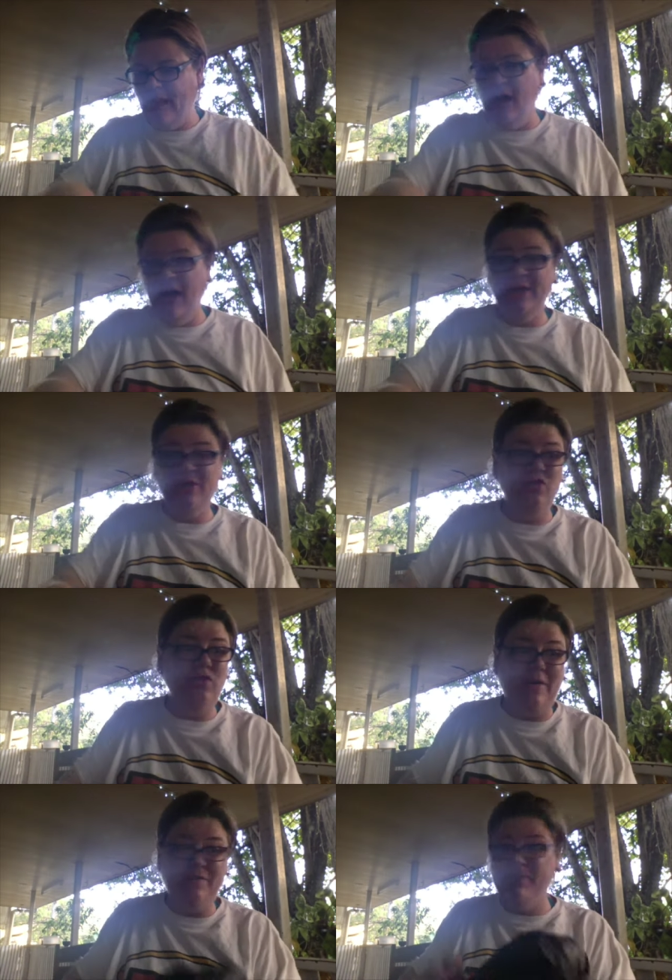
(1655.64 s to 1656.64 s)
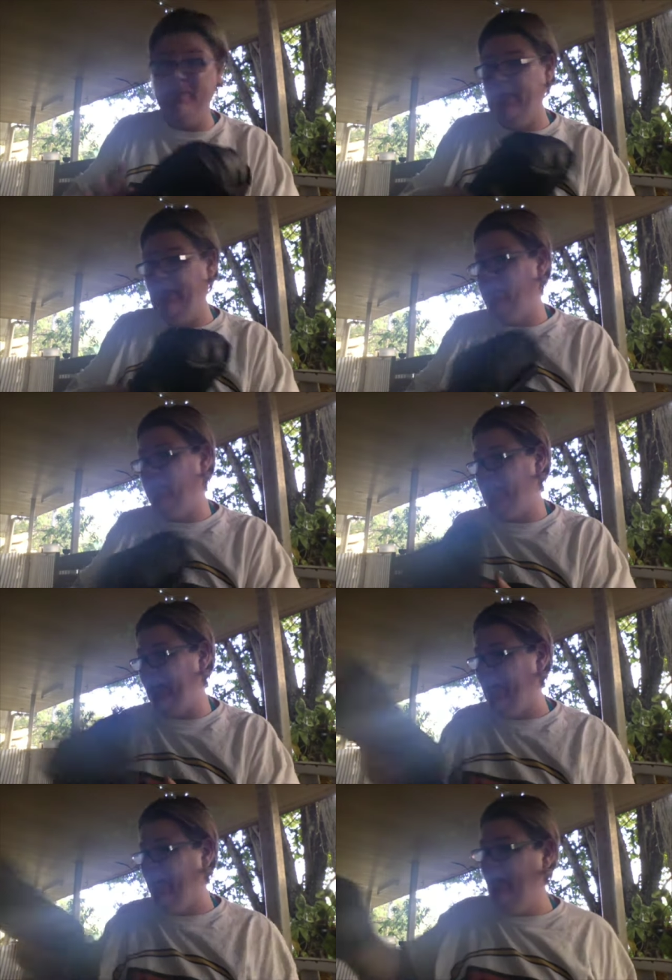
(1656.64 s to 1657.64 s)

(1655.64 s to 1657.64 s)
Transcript: I do have some spinning to share.